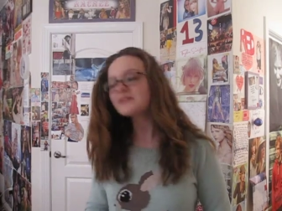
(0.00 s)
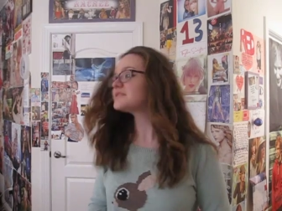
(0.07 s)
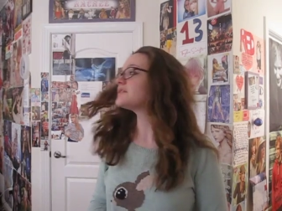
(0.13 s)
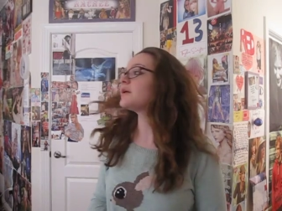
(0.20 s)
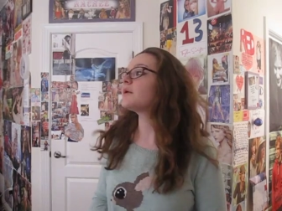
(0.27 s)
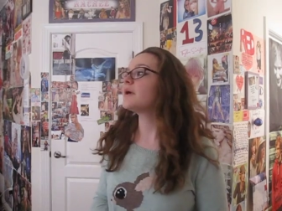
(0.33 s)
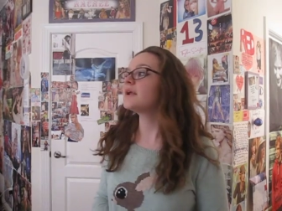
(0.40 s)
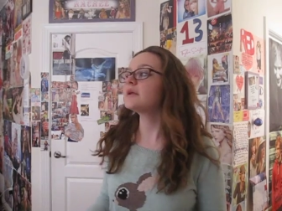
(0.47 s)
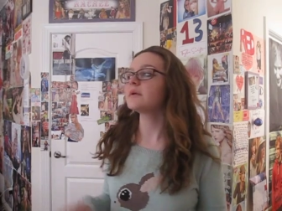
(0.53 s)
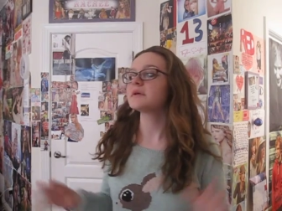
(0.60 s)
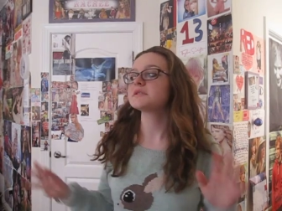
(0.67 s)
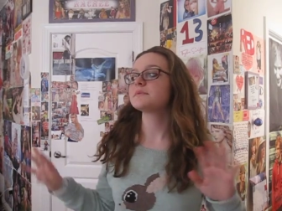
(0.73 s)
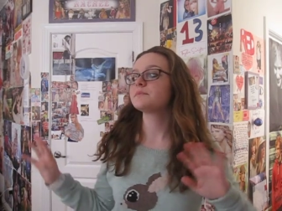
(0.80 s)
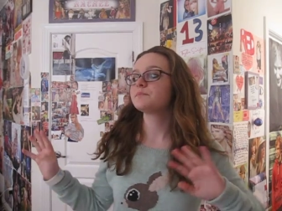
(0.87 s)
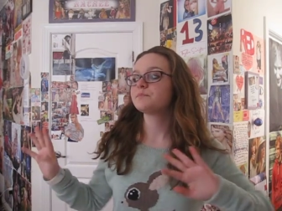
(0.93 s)
So,
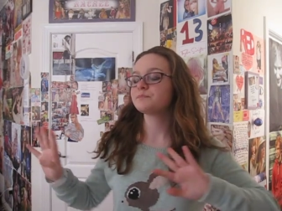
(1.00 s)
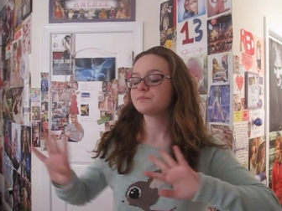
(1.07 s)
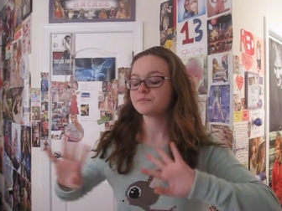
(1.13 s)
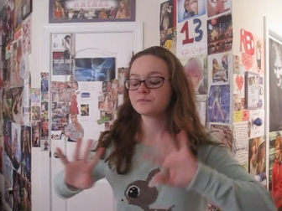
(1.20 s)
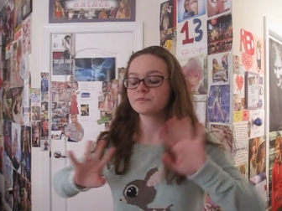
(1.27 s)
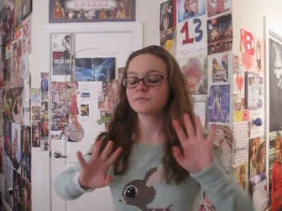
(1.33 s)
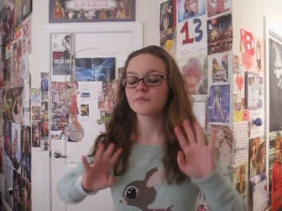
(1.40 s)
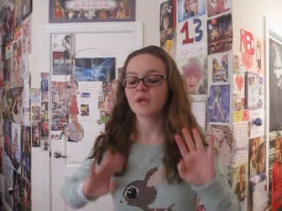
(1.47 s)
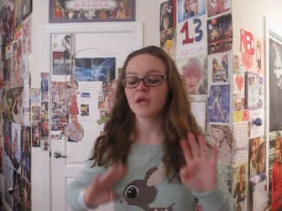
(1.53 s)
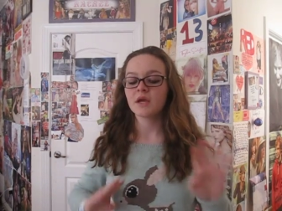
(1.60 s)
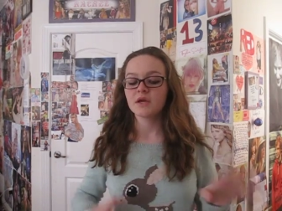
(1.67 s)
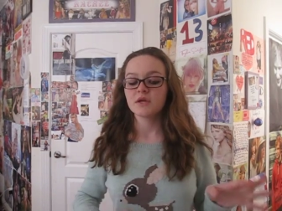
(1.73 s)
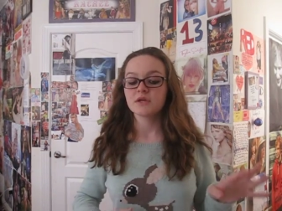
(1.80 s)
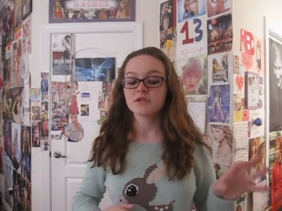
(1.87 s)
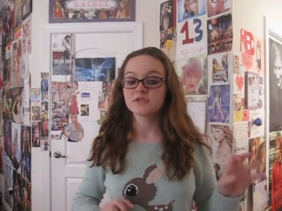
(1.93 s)
anyways,
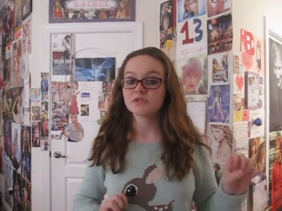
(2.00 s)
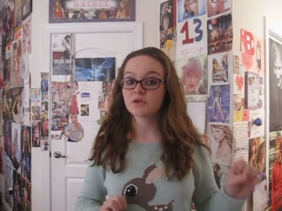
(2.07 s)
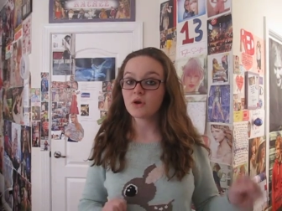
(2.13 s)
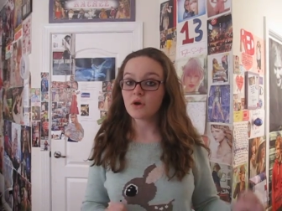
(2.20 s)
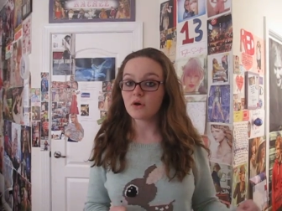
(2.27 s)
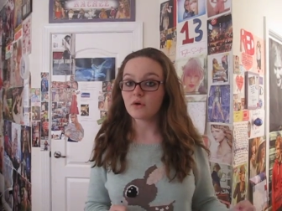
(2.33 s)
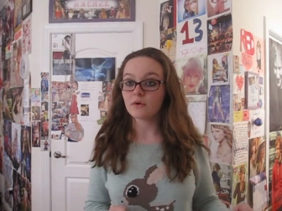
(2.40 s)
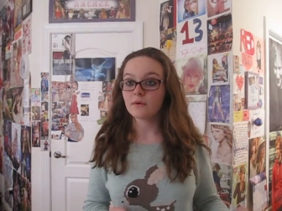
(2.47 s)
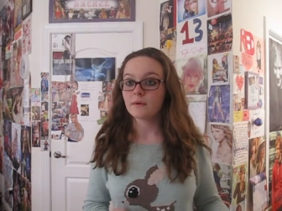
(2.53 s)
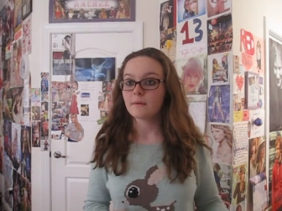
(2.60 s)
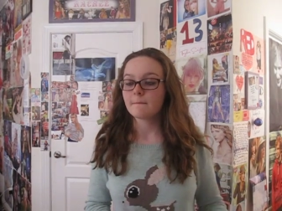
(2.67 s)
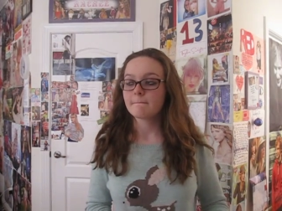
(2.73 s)
so